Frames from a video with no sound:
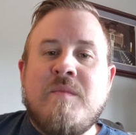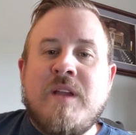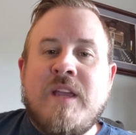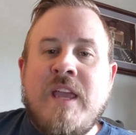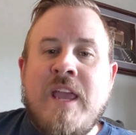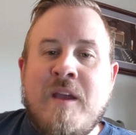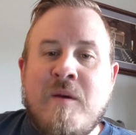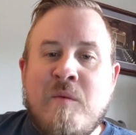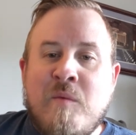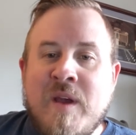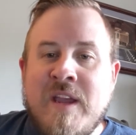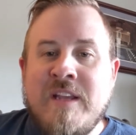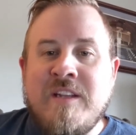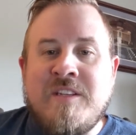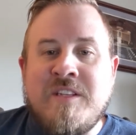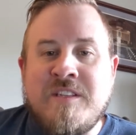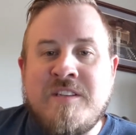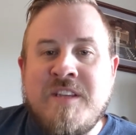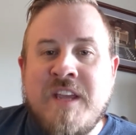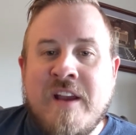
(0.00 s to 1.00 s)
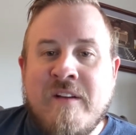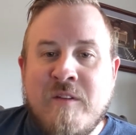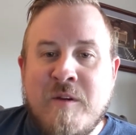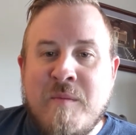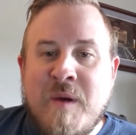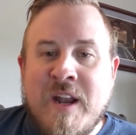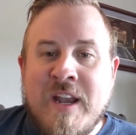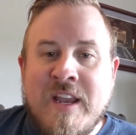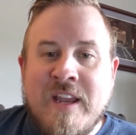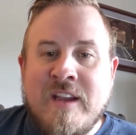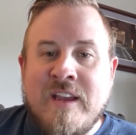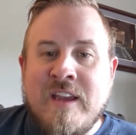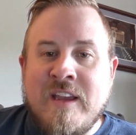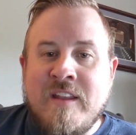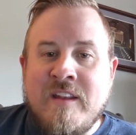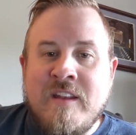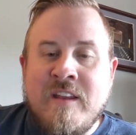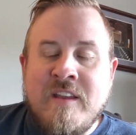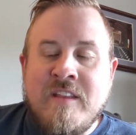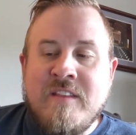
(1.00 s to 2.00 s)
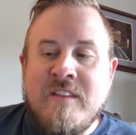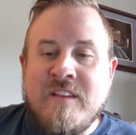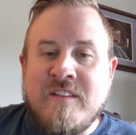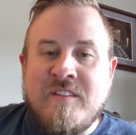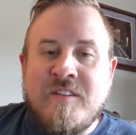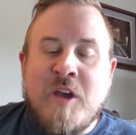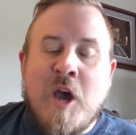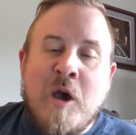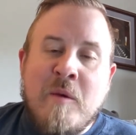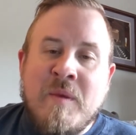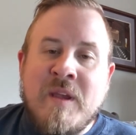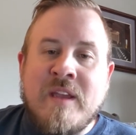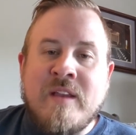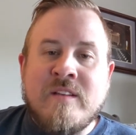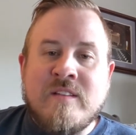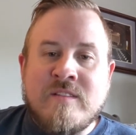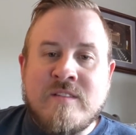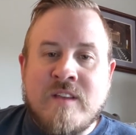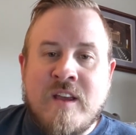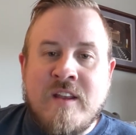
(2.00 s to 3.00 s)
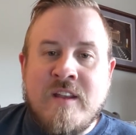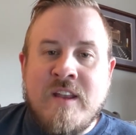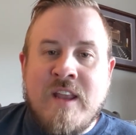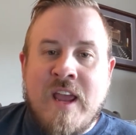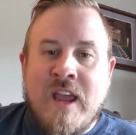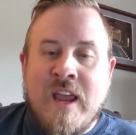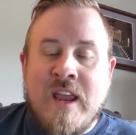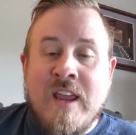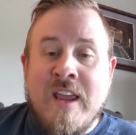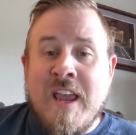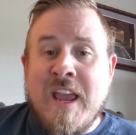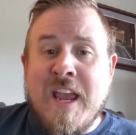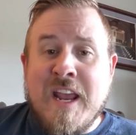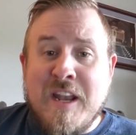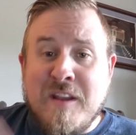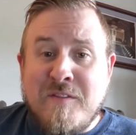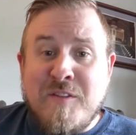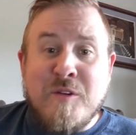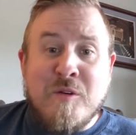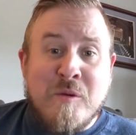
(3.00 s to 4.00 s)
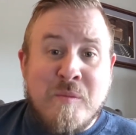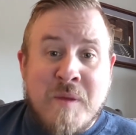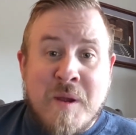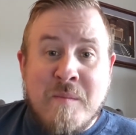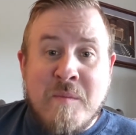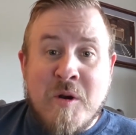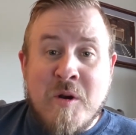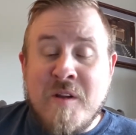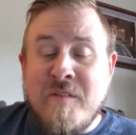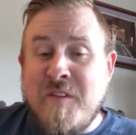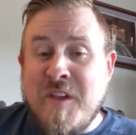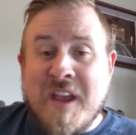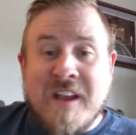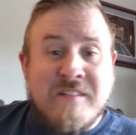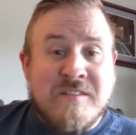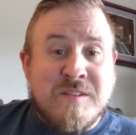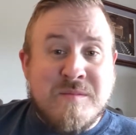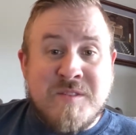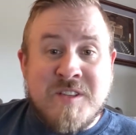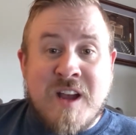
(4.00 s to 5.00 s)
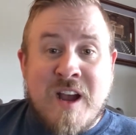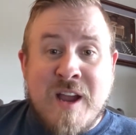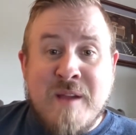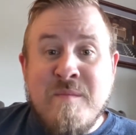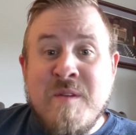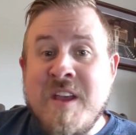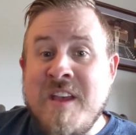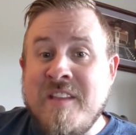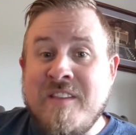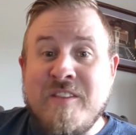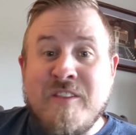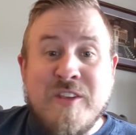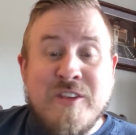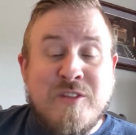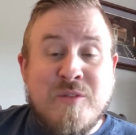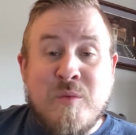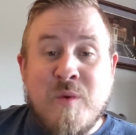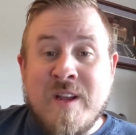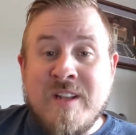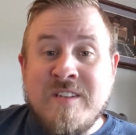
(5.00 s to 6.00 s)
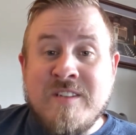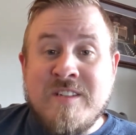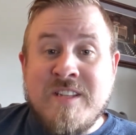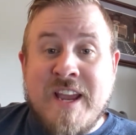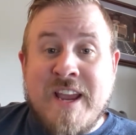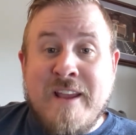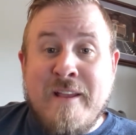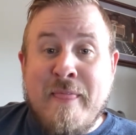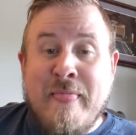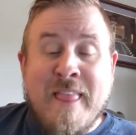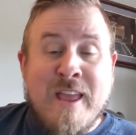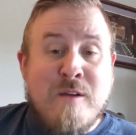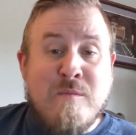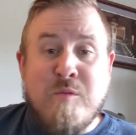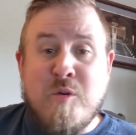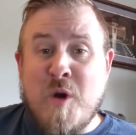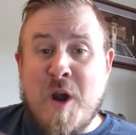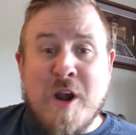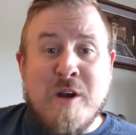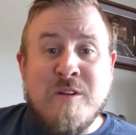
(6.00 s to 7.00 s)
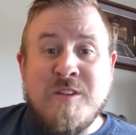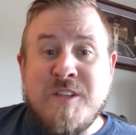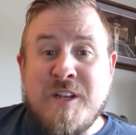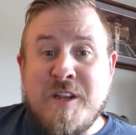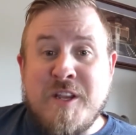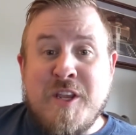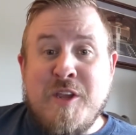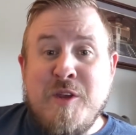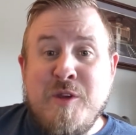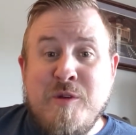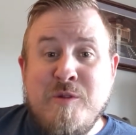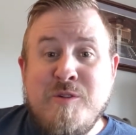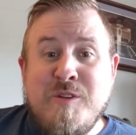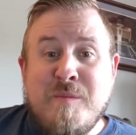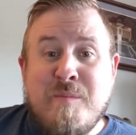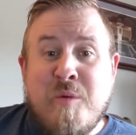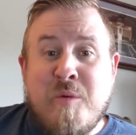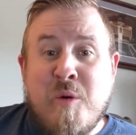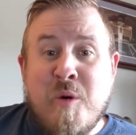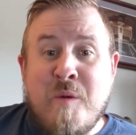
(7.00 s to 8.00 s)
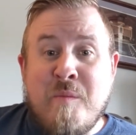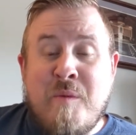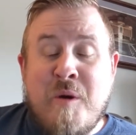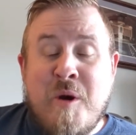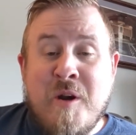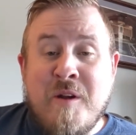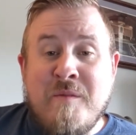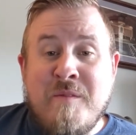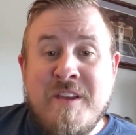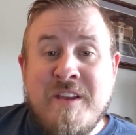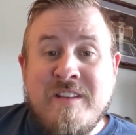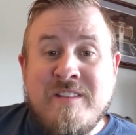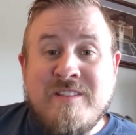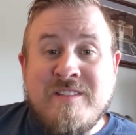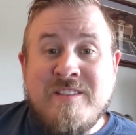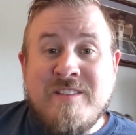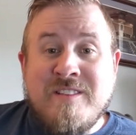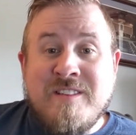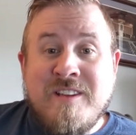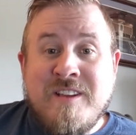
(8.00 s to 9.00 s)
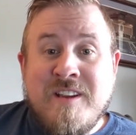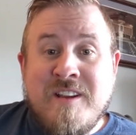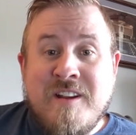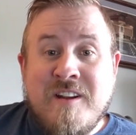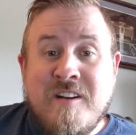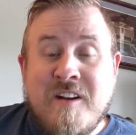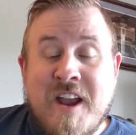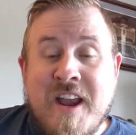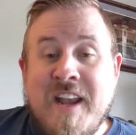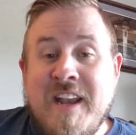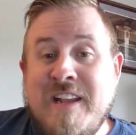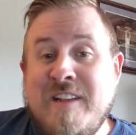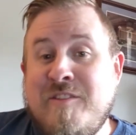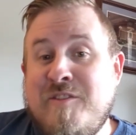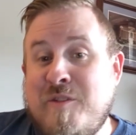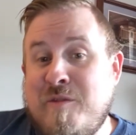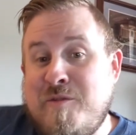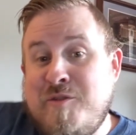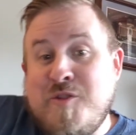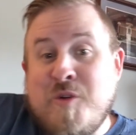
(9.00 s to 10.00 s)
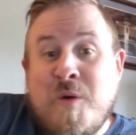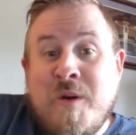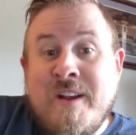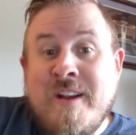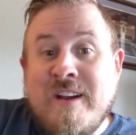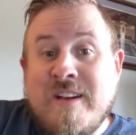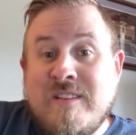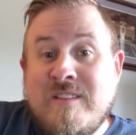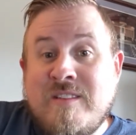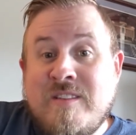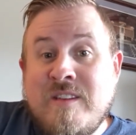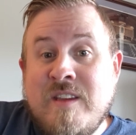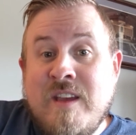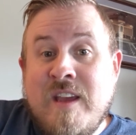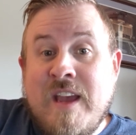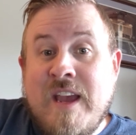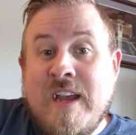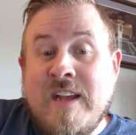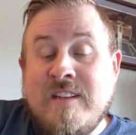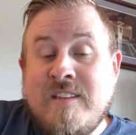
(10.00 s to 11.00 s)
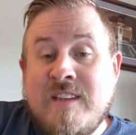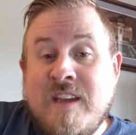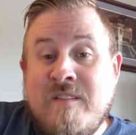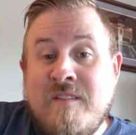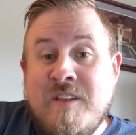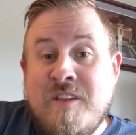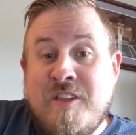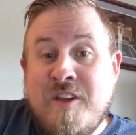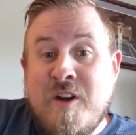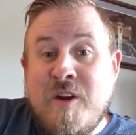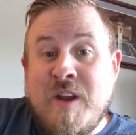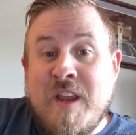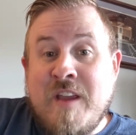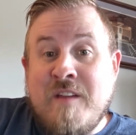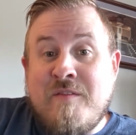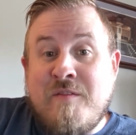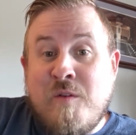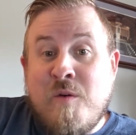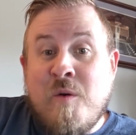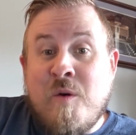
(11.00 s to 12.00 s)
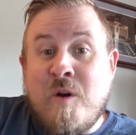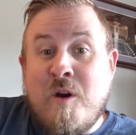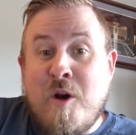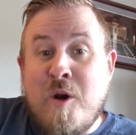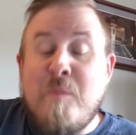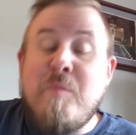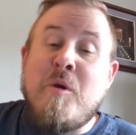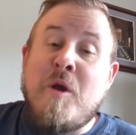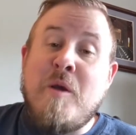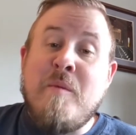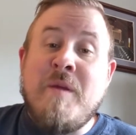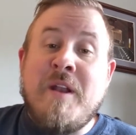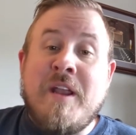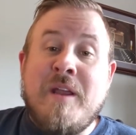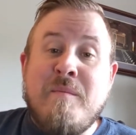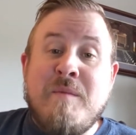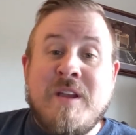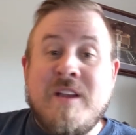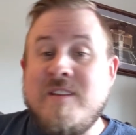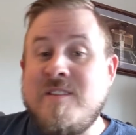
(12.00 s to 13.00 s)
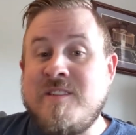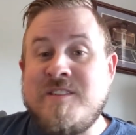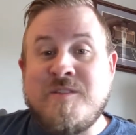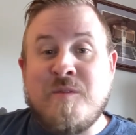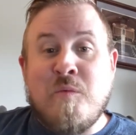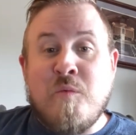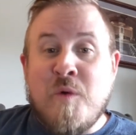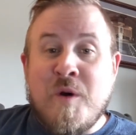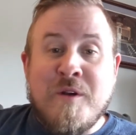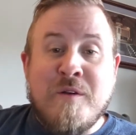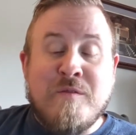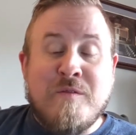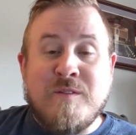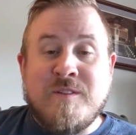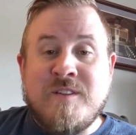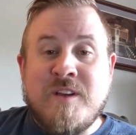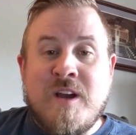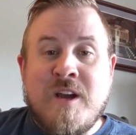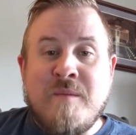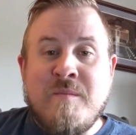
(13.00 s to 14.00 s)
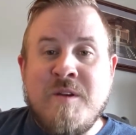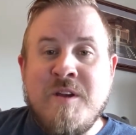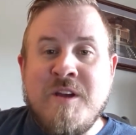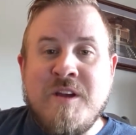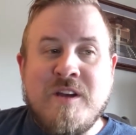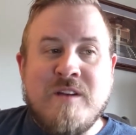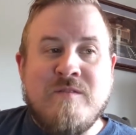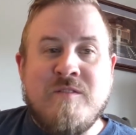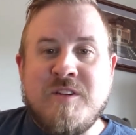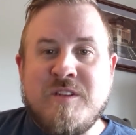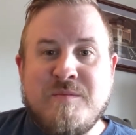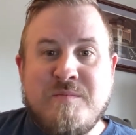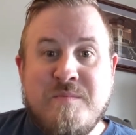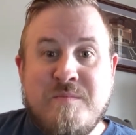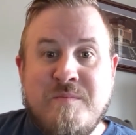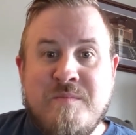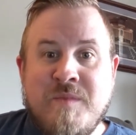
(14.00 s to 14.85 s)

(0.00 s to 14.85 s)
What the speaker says: Can't wait to see everybody again this coming Sunday. And if you remember, if you have some time, this Wednesday, prayer is a huge, important part of this, right? And so join us at 7:30 for our prayer meeting, because it's a wonderful time of just